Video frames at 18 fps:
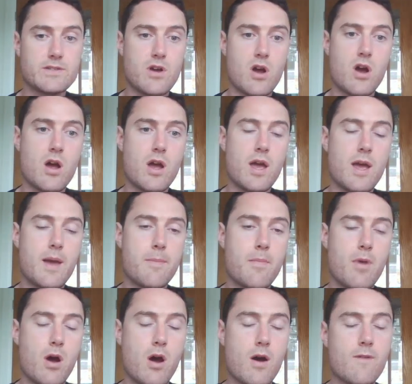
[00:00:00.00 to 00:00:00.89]

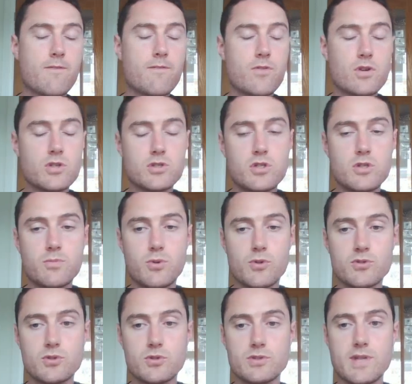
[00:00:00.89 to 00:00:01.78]
our first 2
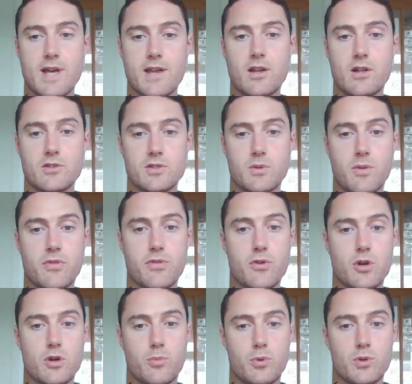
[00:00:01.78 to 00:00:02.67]
puzzles and also a
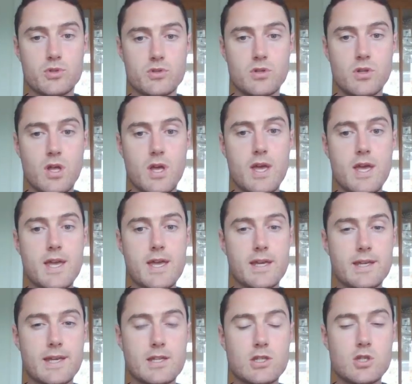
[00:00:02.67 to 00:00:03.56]
third puzzle in
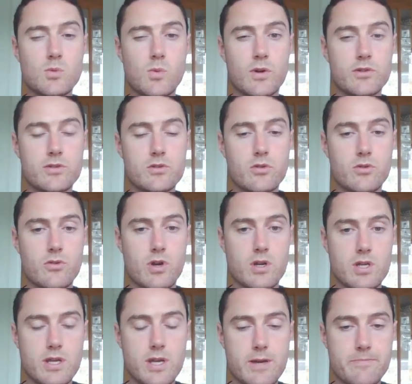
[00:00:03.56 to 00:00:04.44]
case you want another
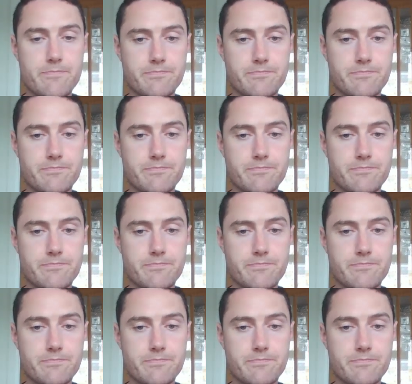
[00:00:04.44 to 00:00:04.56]
idea.